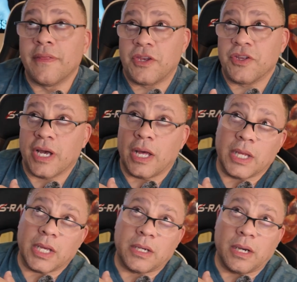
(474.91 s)
then you got
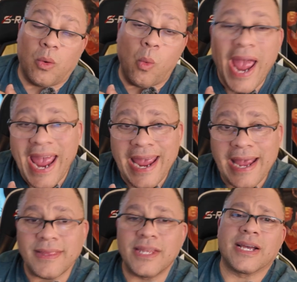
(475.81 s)
like
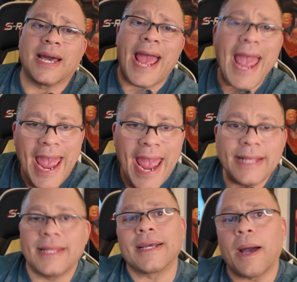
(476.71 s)
whey, then you got
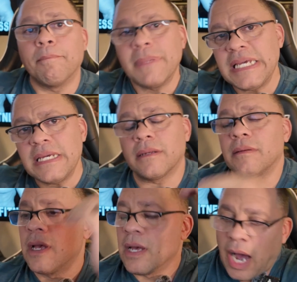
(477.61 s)
egg, then you got meat,
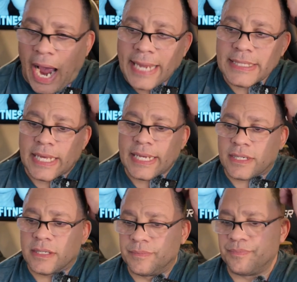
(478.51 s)
and I
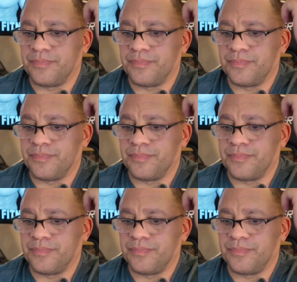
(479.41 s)
like